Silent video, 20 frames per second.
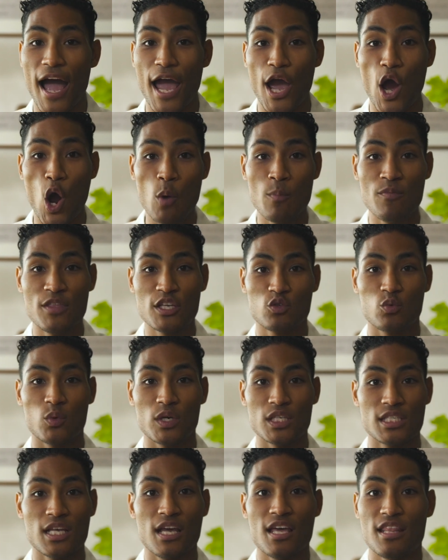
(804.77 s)
I hope this
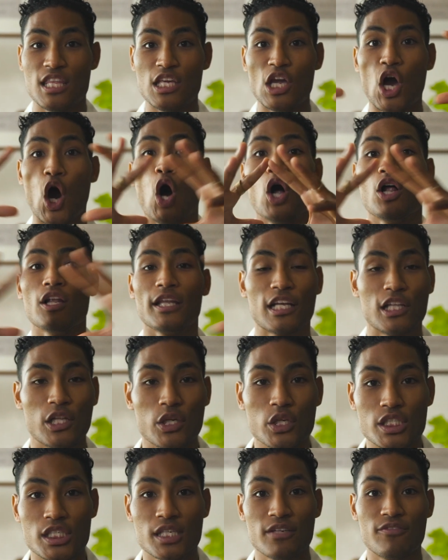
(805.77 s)
was the
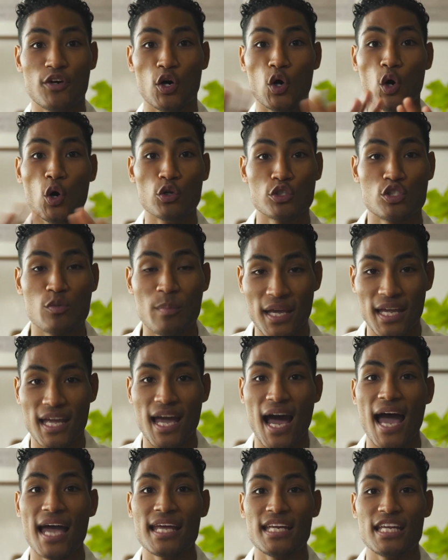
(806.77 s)
all-inclusive ultimate
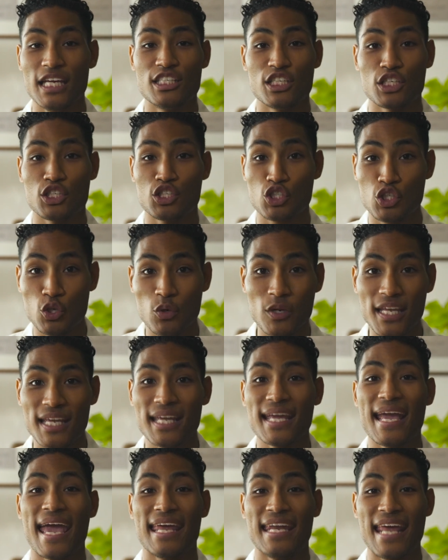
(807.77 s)
guide into
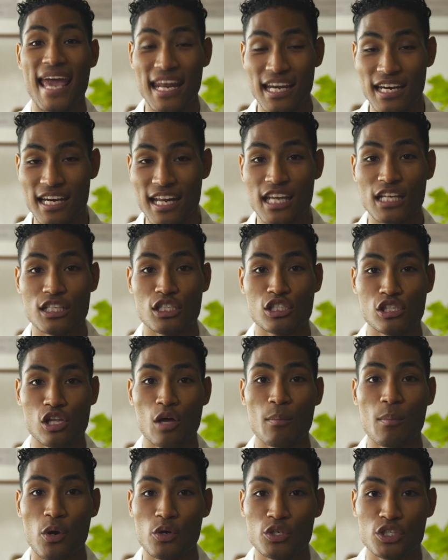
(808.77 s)
shooting and editing in
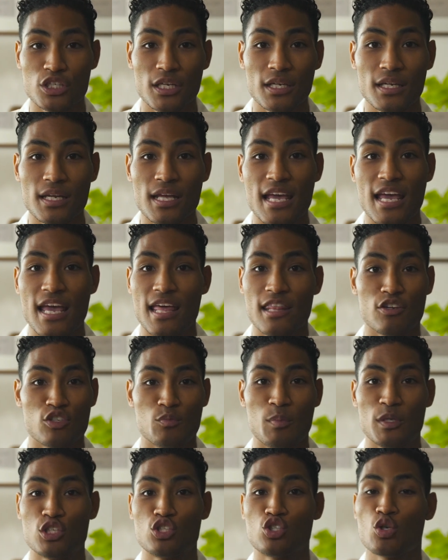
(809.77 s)
slow motion. There's
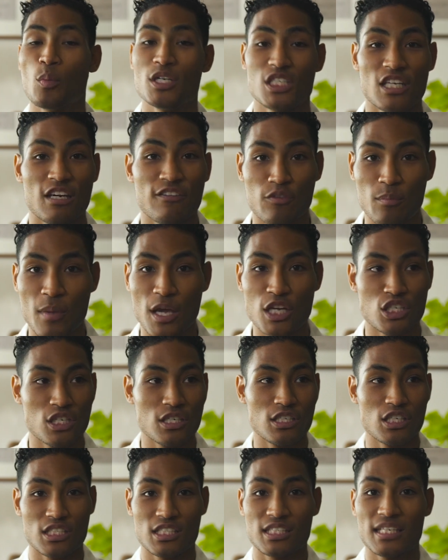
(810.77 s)
been so much
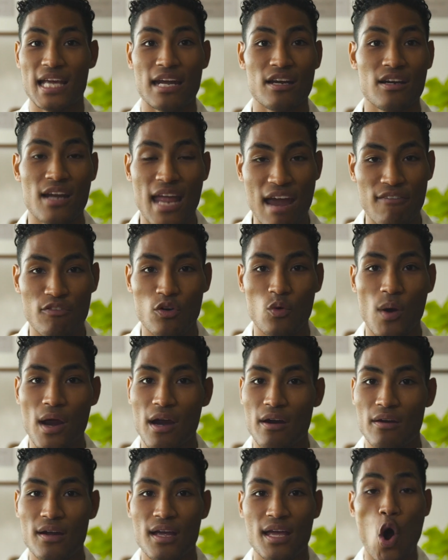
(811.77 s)
information just scattered
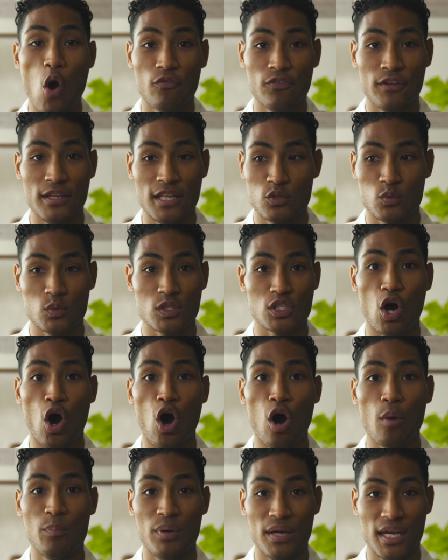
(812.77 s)
everywhere. Hopefully this was
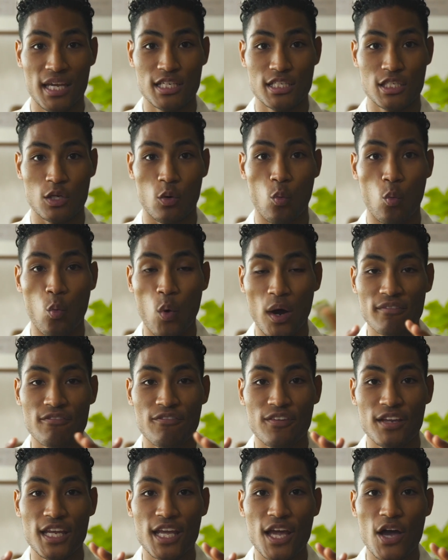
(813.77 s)
all put into one
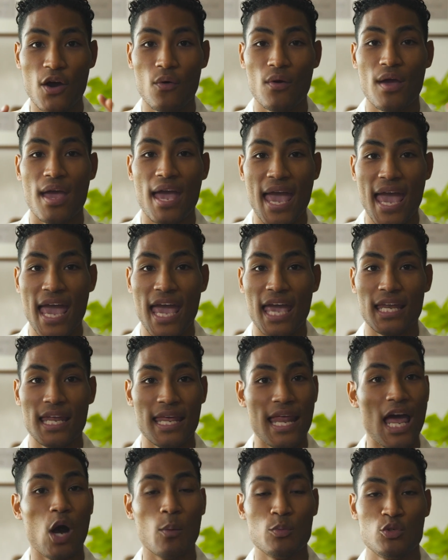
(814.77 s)
video and
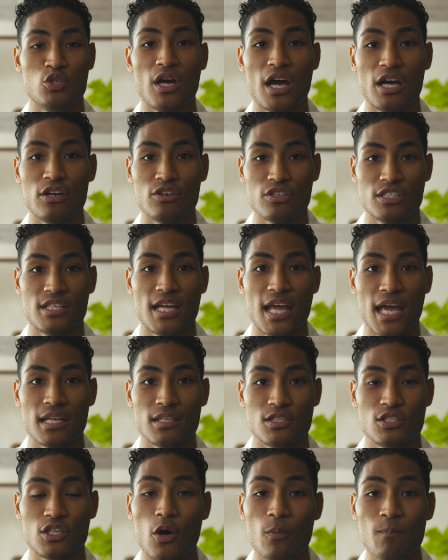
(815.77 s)
it helped you
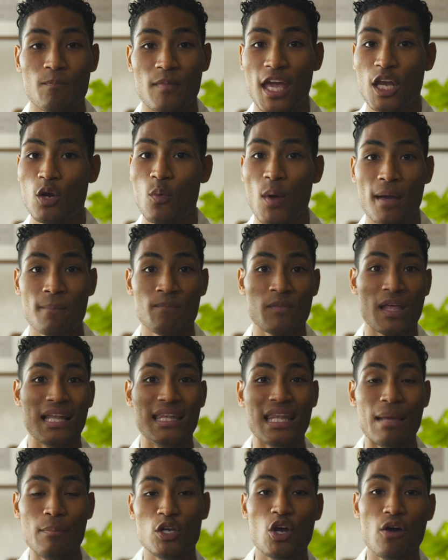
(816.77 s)
understand. So anyway,
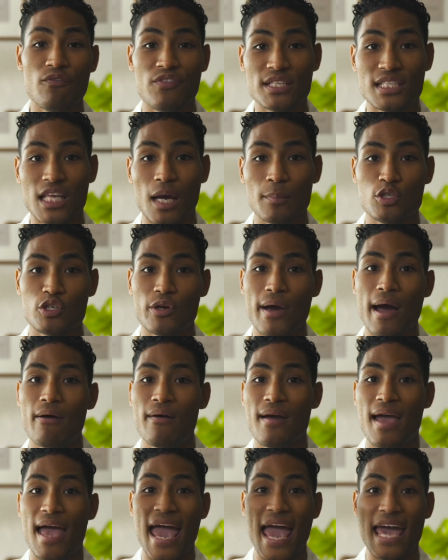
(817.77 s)
let me know if this helped you
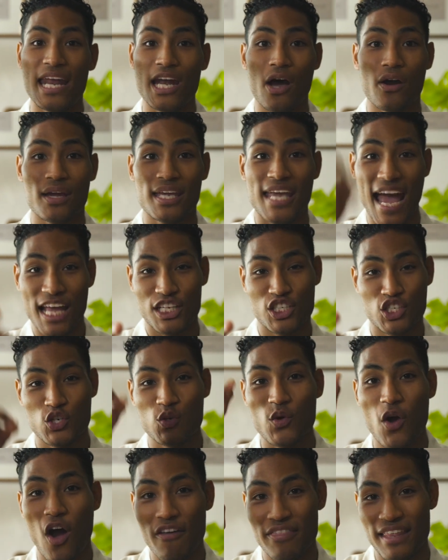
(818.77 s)
out, and I'll catch
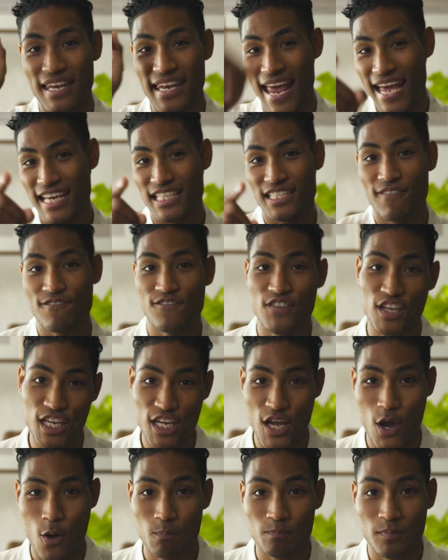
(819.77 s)
you on the next
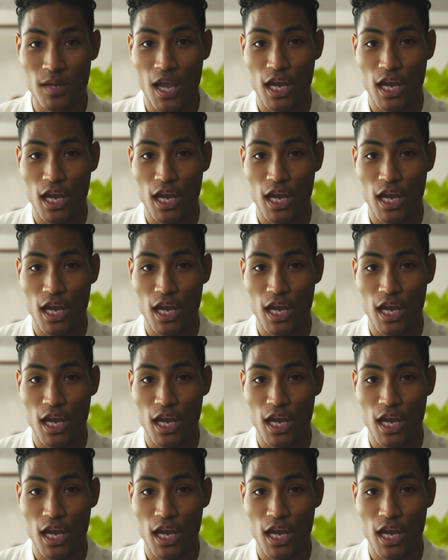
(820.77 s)
video.